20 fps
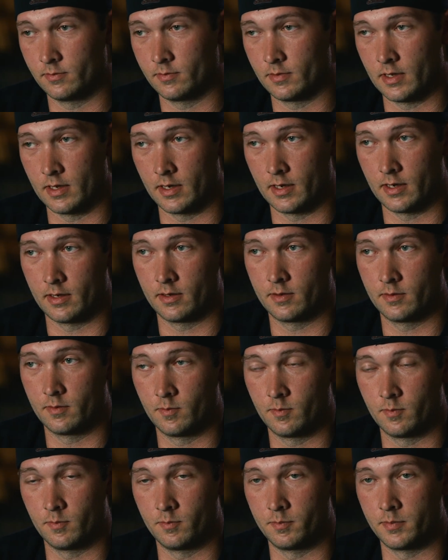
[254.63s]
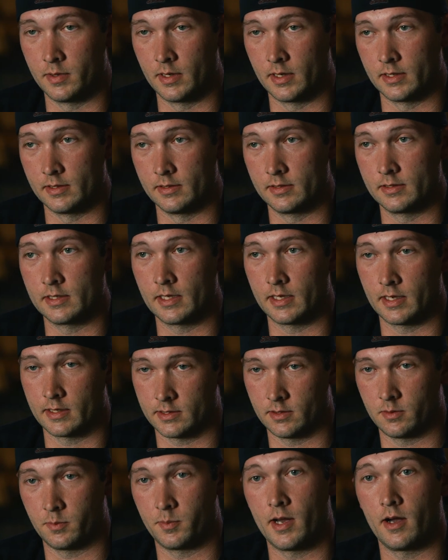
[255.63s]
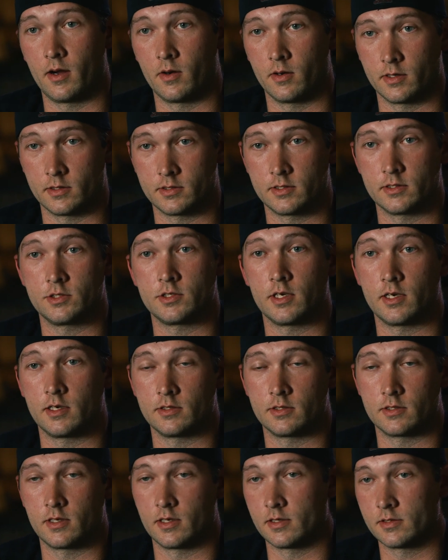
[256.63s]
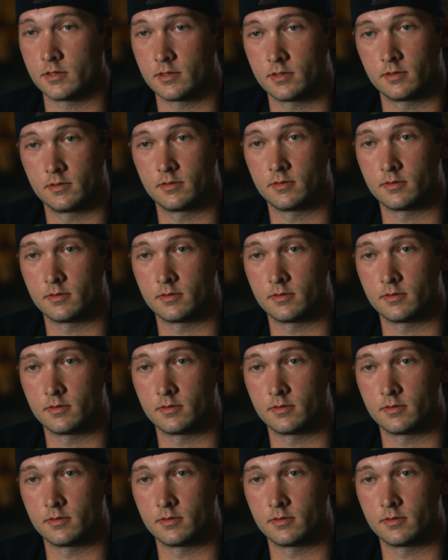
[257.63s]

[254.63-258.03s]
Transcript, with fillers: Uh, but he has the power to change us.